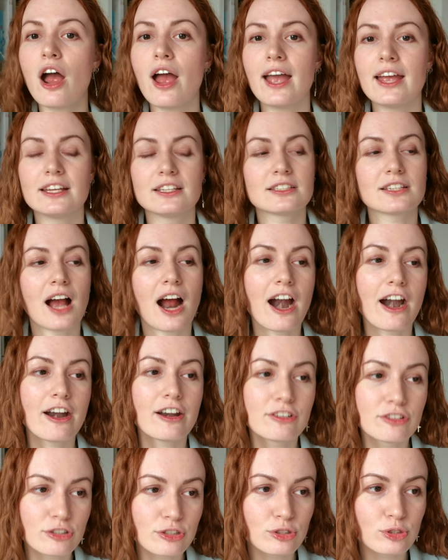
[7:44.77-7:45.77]
It's
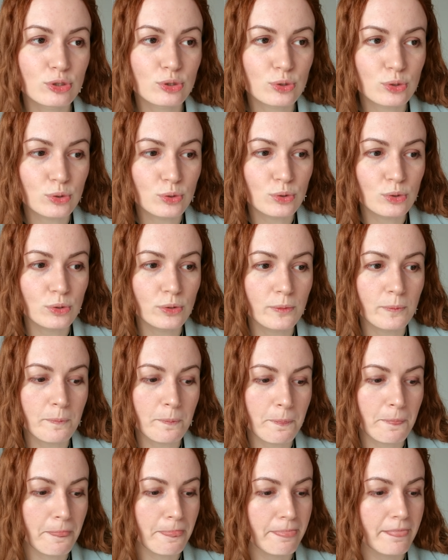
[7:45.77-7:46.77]
harder
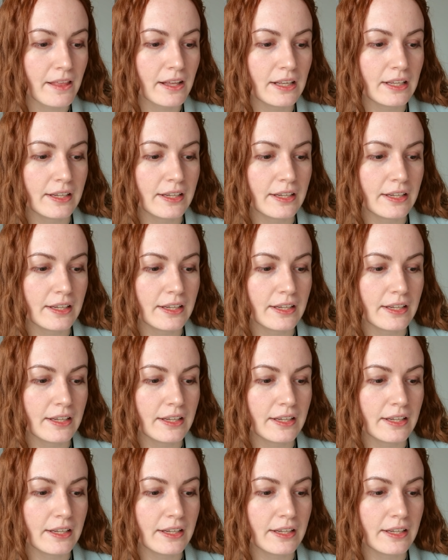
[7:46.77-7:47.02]
to